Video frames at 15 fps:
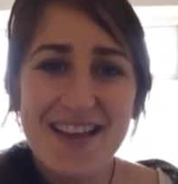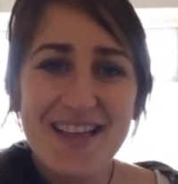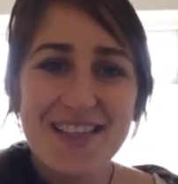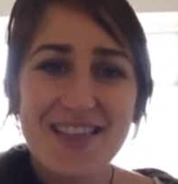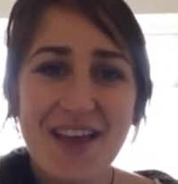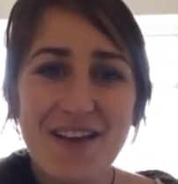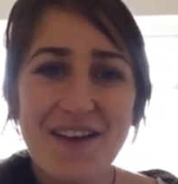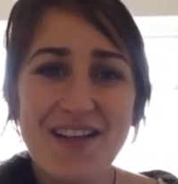
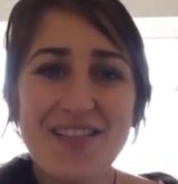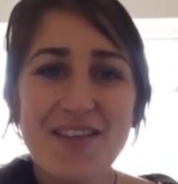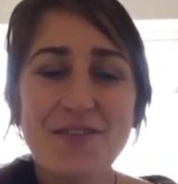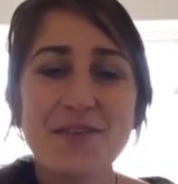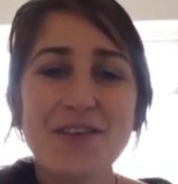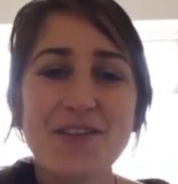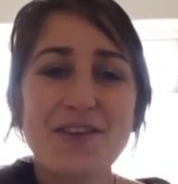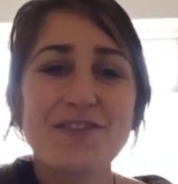So I just
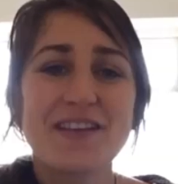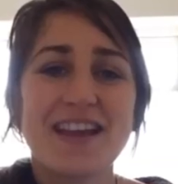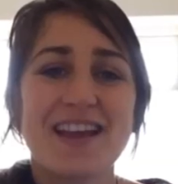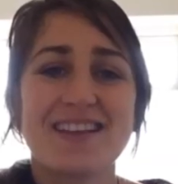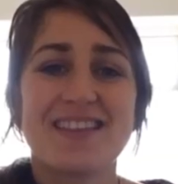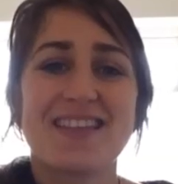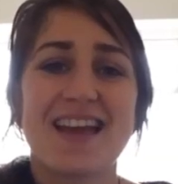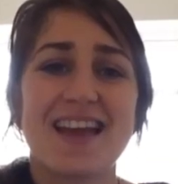want to do a
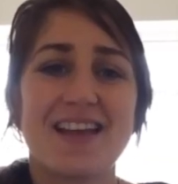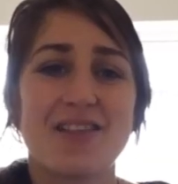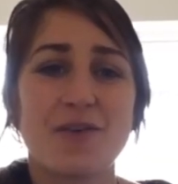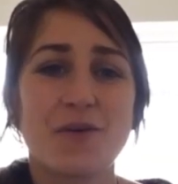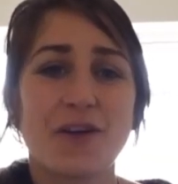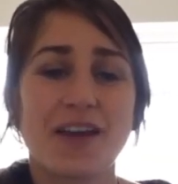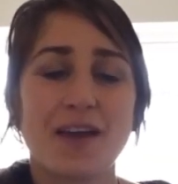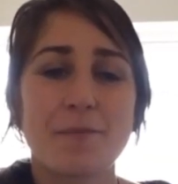video today
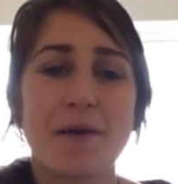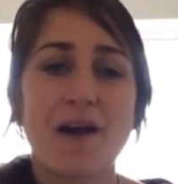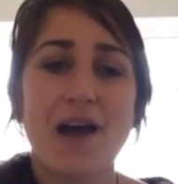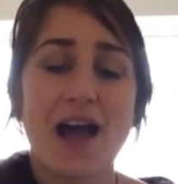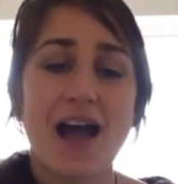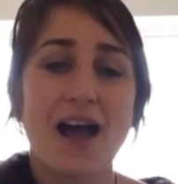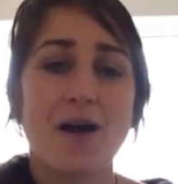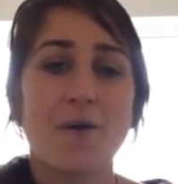talking about
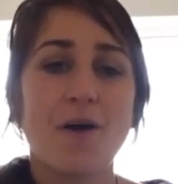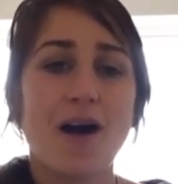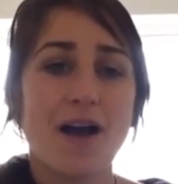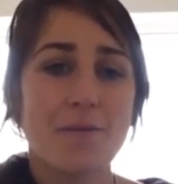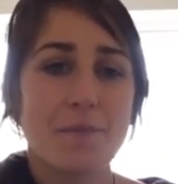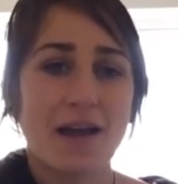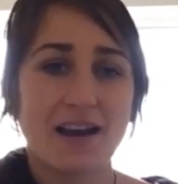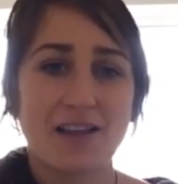how
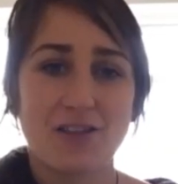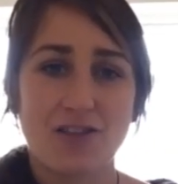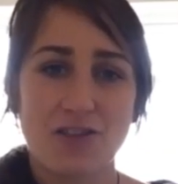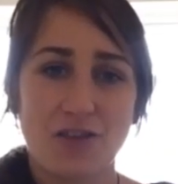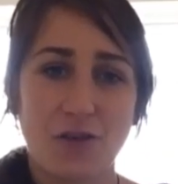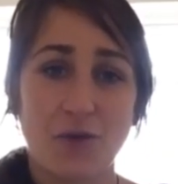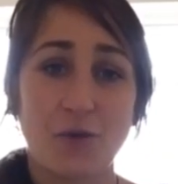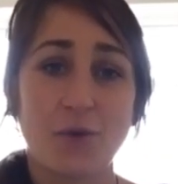I managed
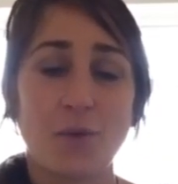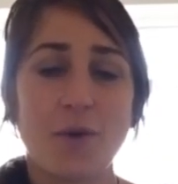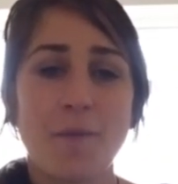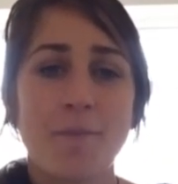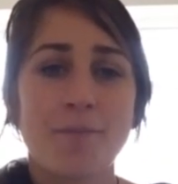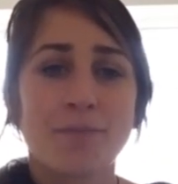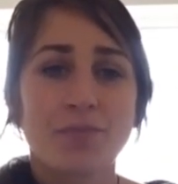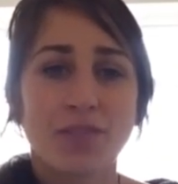to
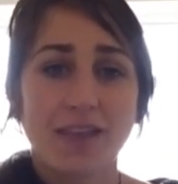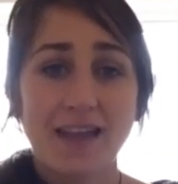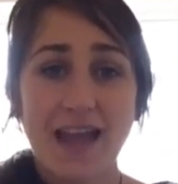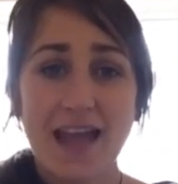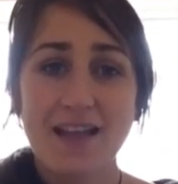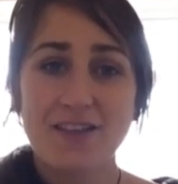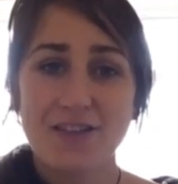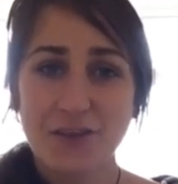
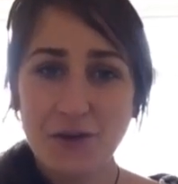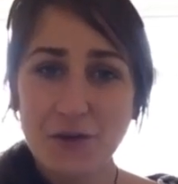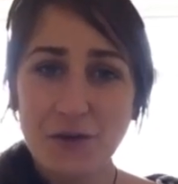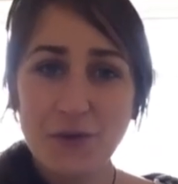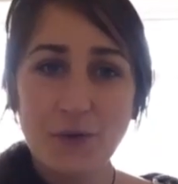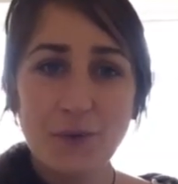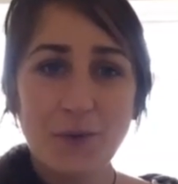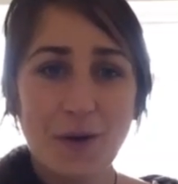get
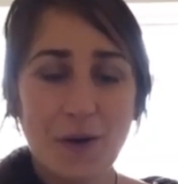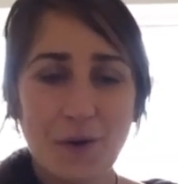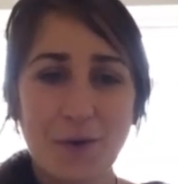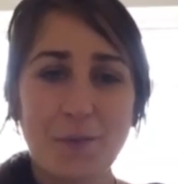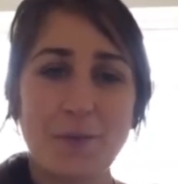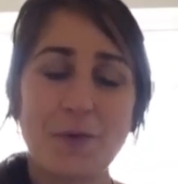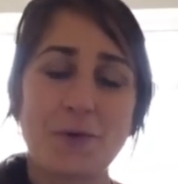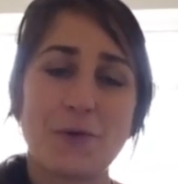2
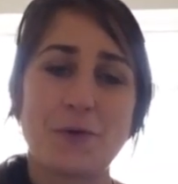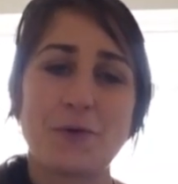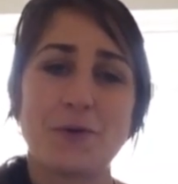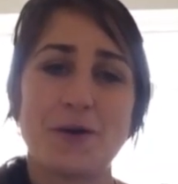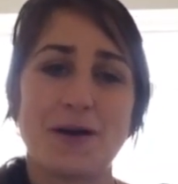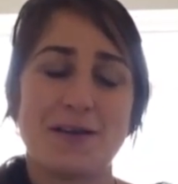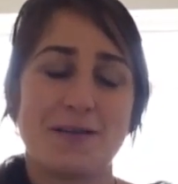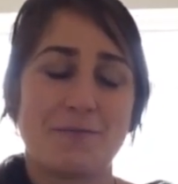
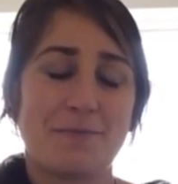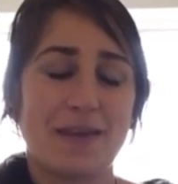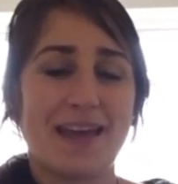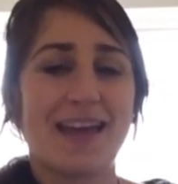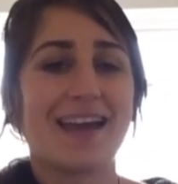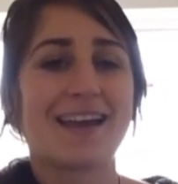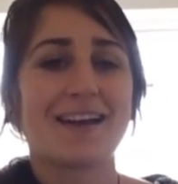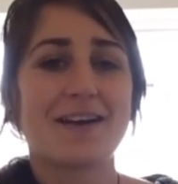horrible
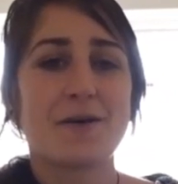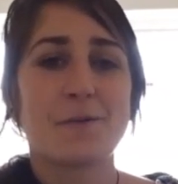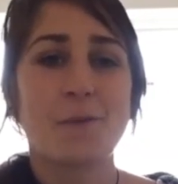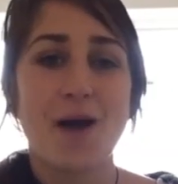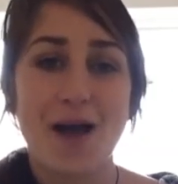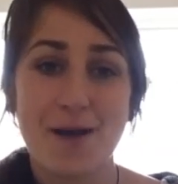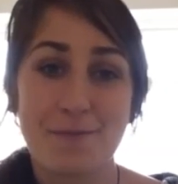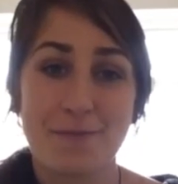big
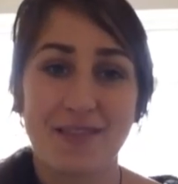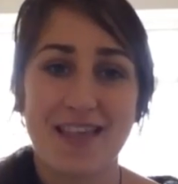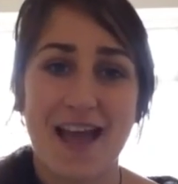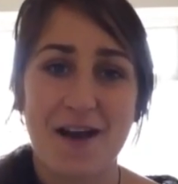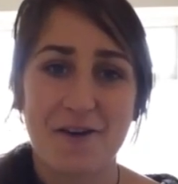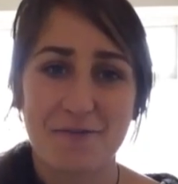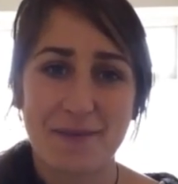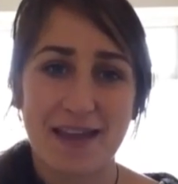worms
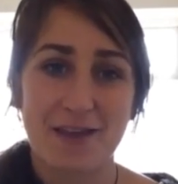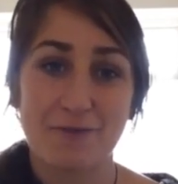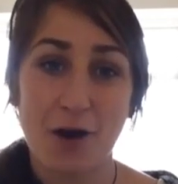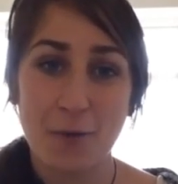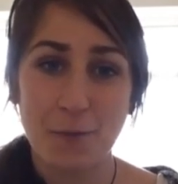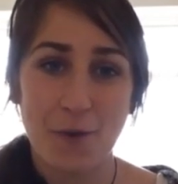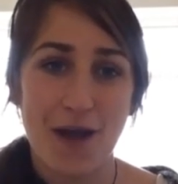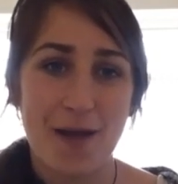out of me,
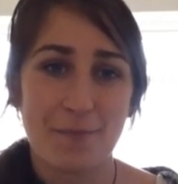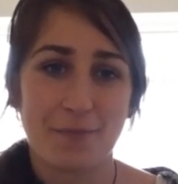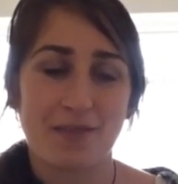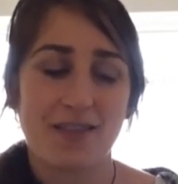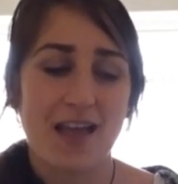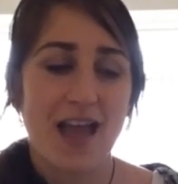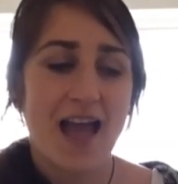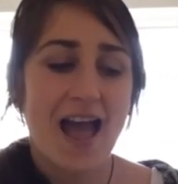rope worms.
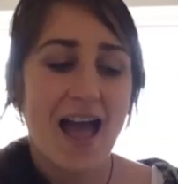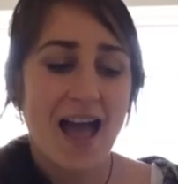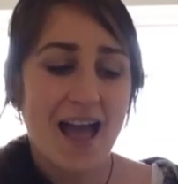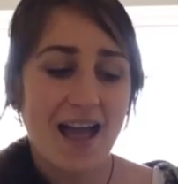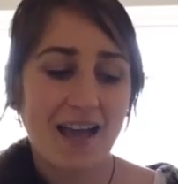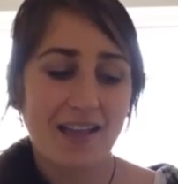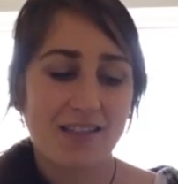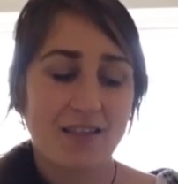
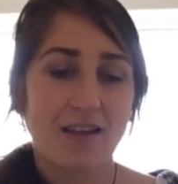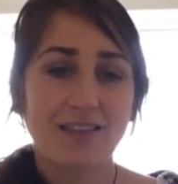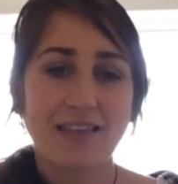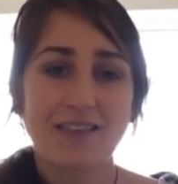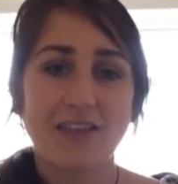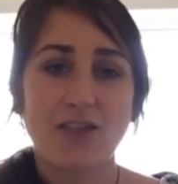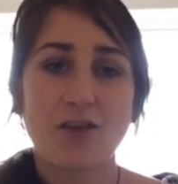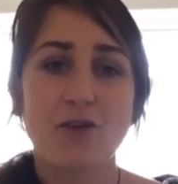And I
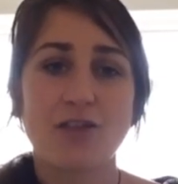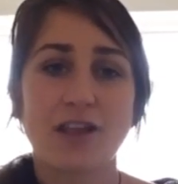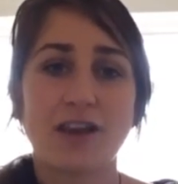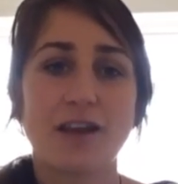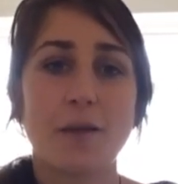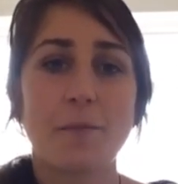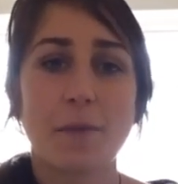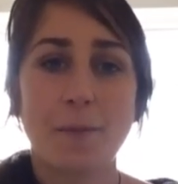did this
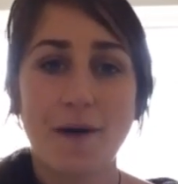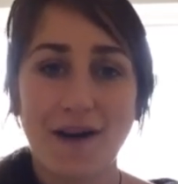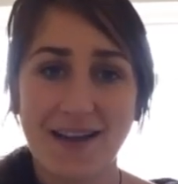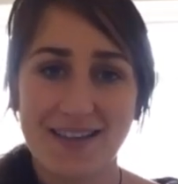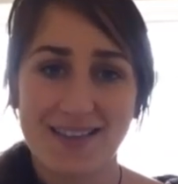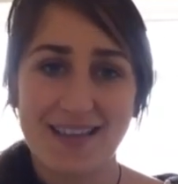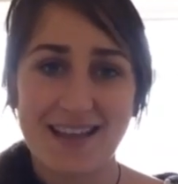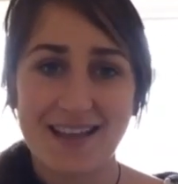using
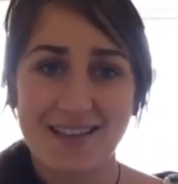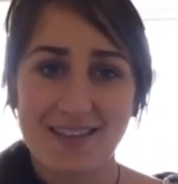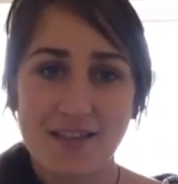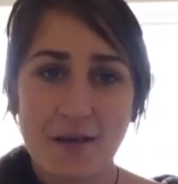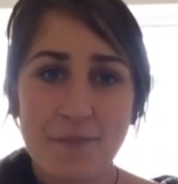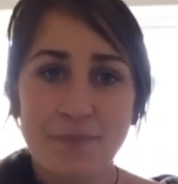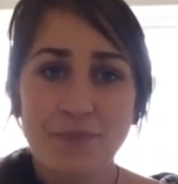papaya seeds.